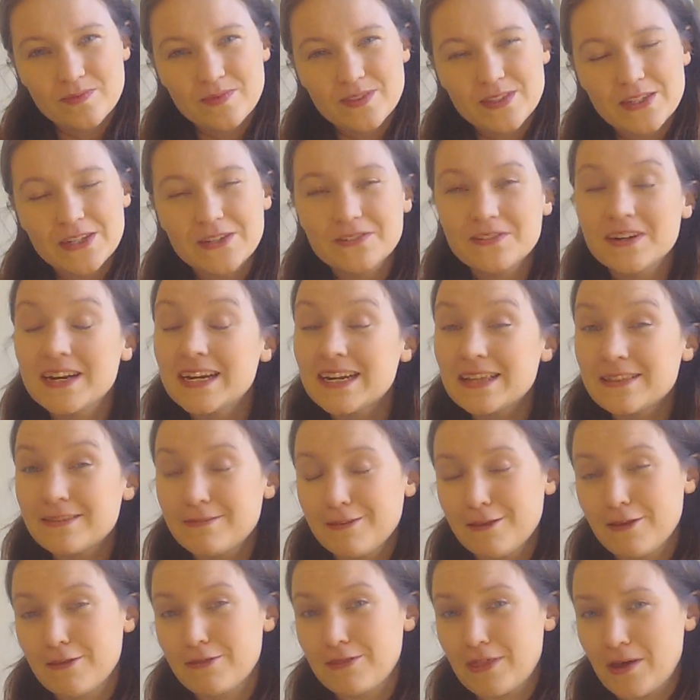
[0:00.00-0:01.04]
Do you really
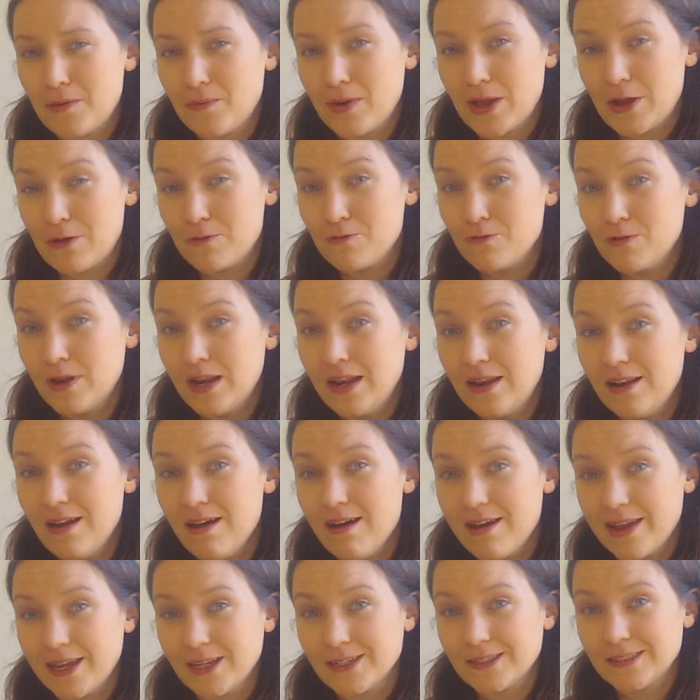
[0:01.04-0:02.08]
think that we're all
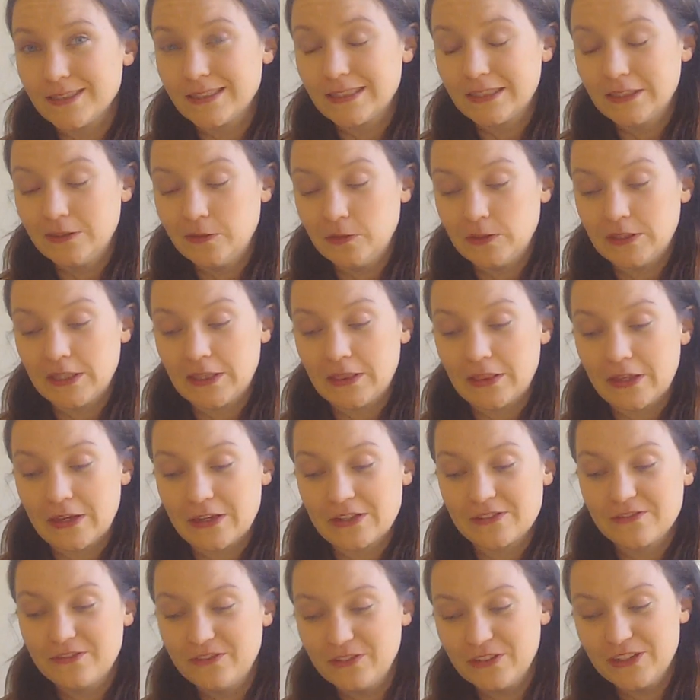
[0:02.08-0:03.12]
aligned within those
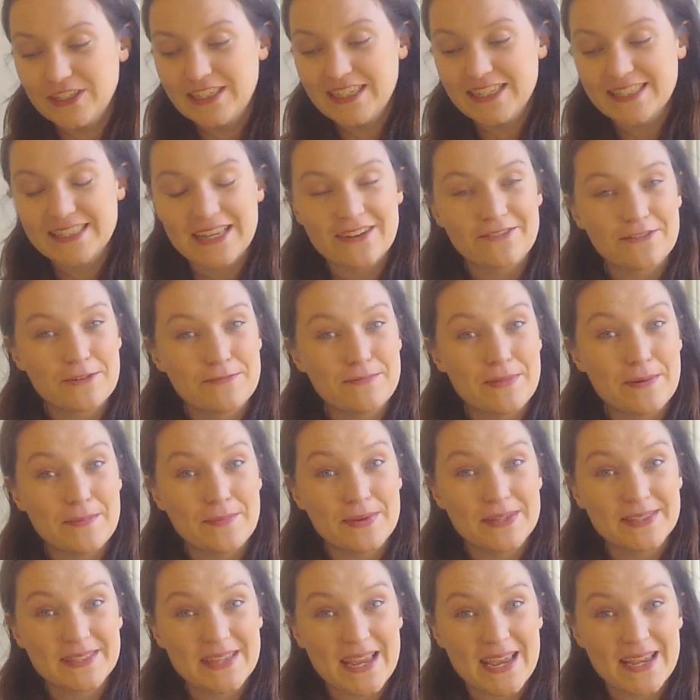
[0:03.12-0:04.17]
47 member
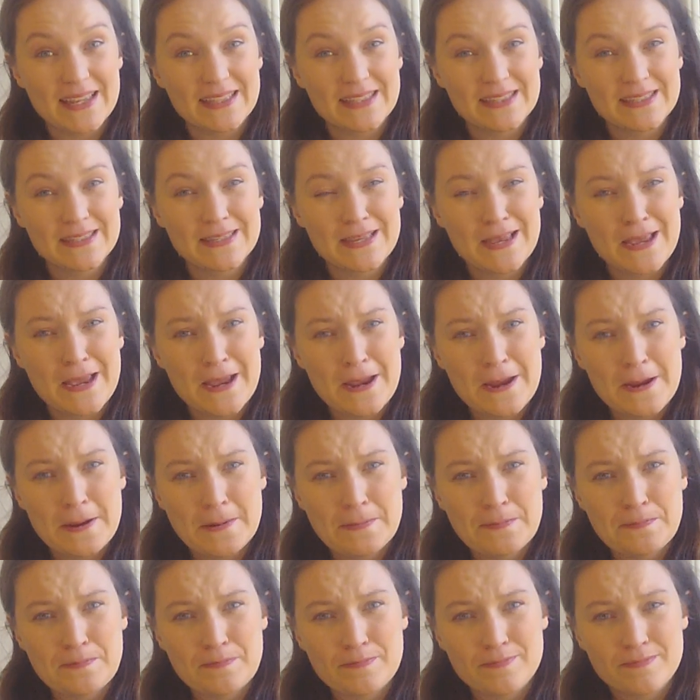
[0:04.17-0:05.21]
states?
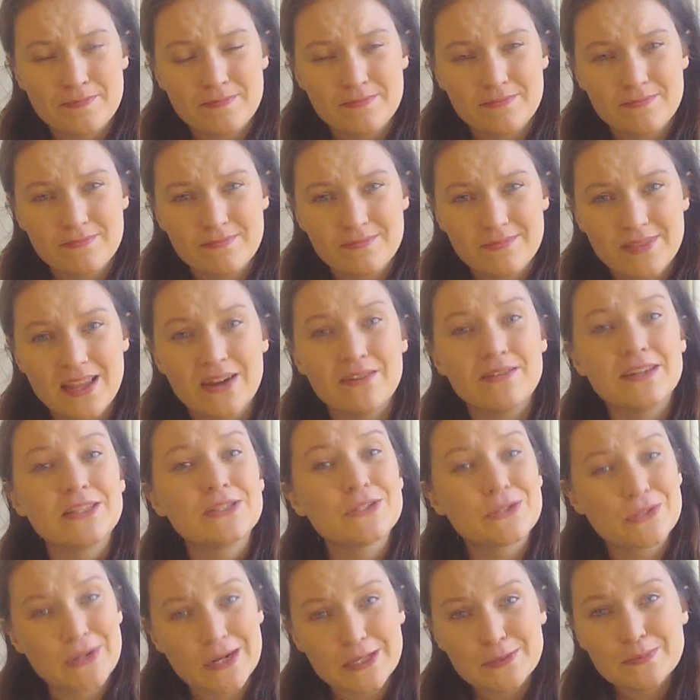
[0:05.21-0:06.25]
Now, in
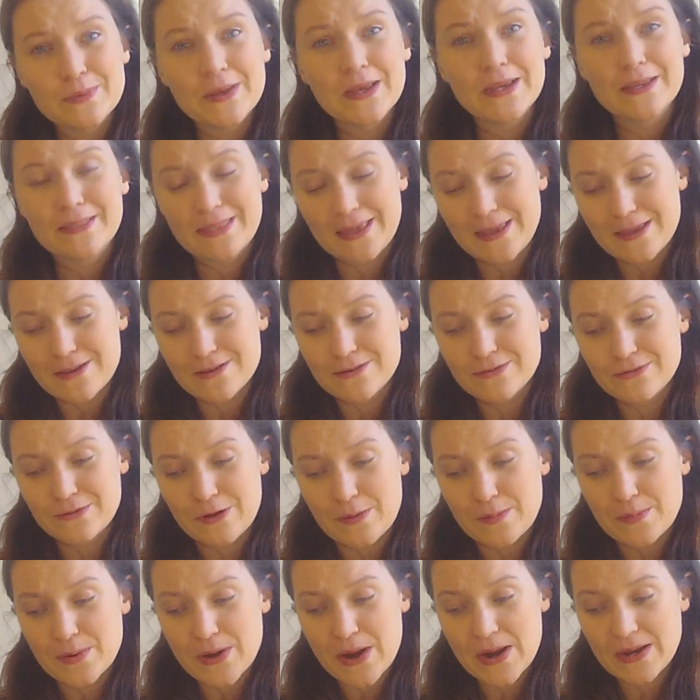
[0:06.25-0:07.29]
Strasbourg, they go through
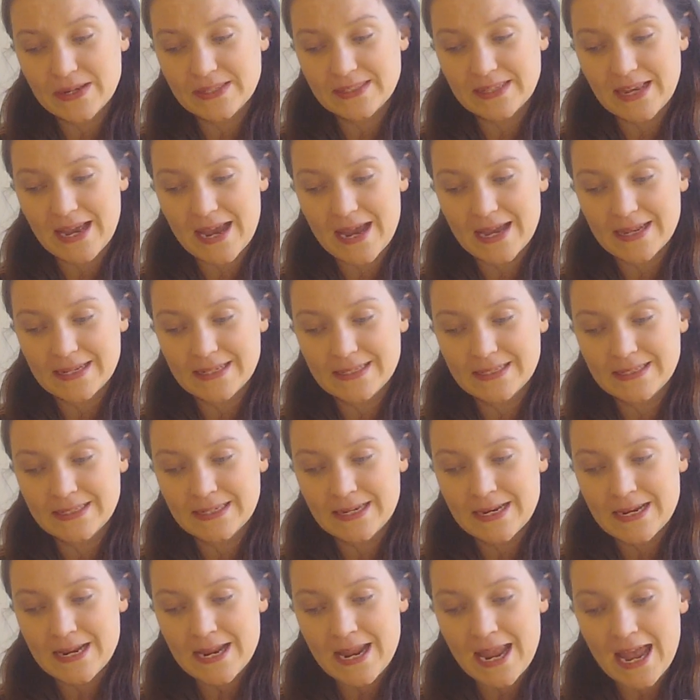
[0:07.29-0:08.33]
a process,
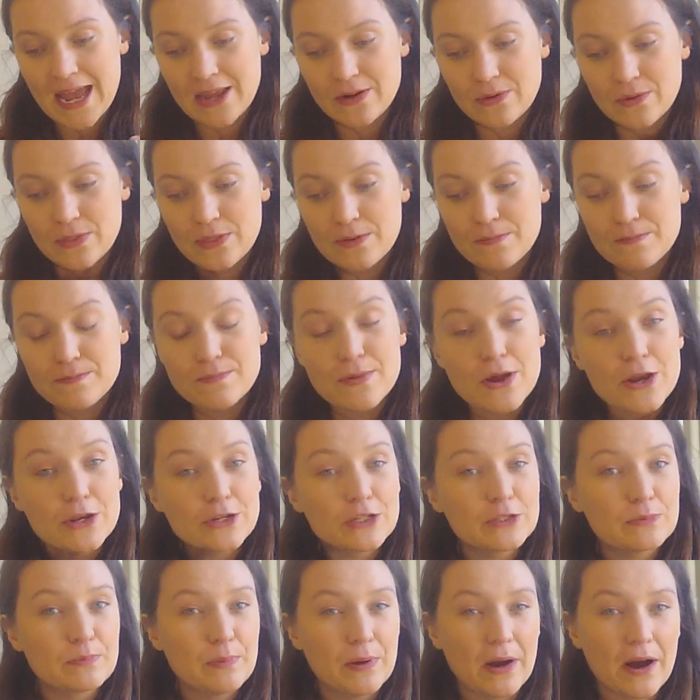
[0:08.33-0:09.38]
and on the
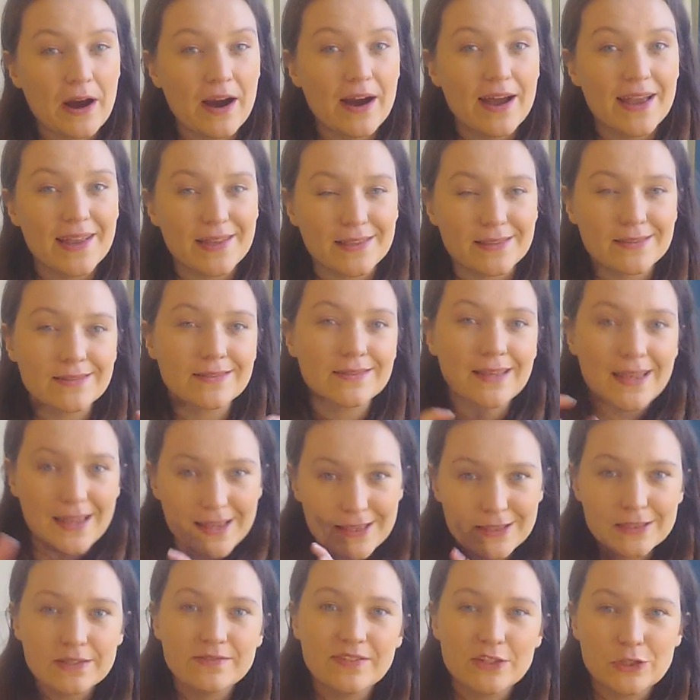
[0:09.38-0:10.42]
most part, it's
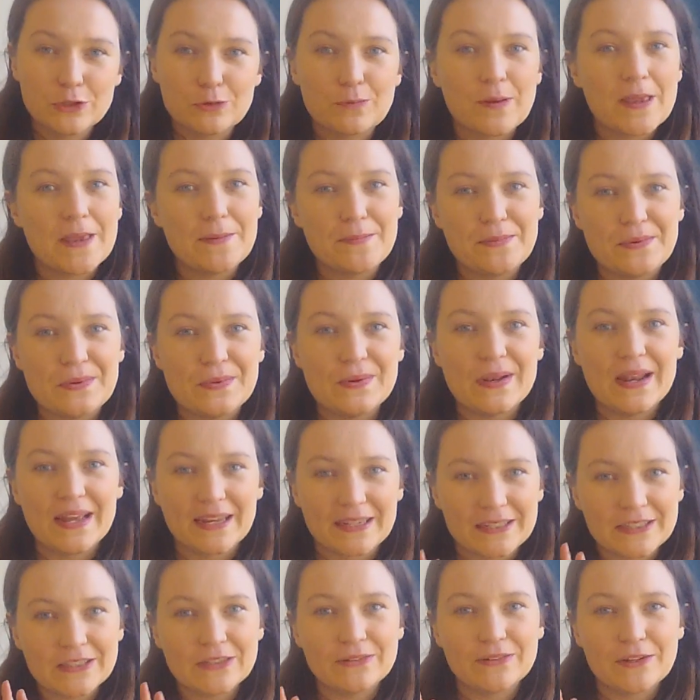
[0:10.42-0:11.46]
individual people
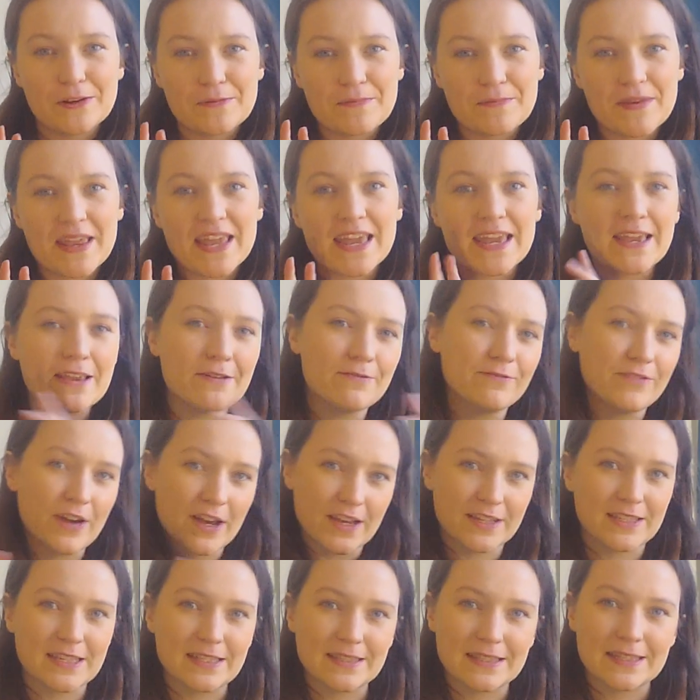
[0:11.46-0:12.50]
like you and me
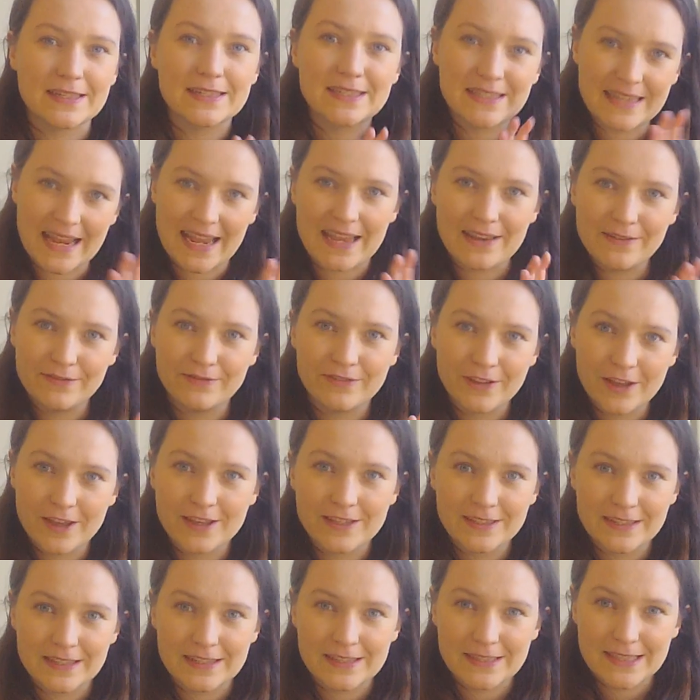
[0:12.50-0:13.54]
versus the state
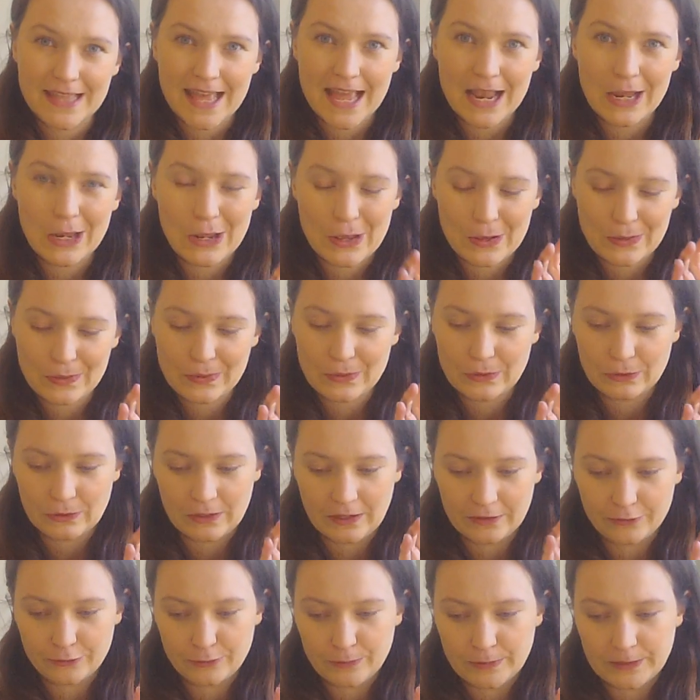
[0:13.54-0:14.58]
versus their local
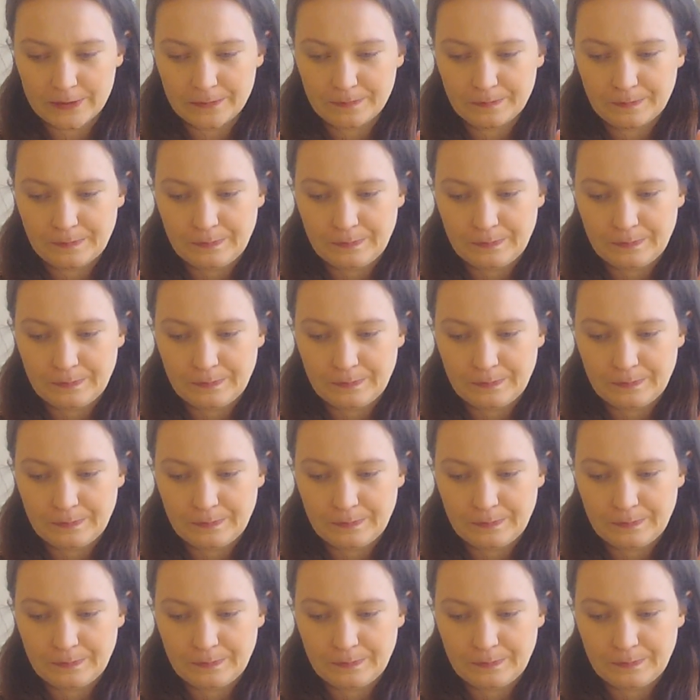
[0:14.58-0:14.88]
government.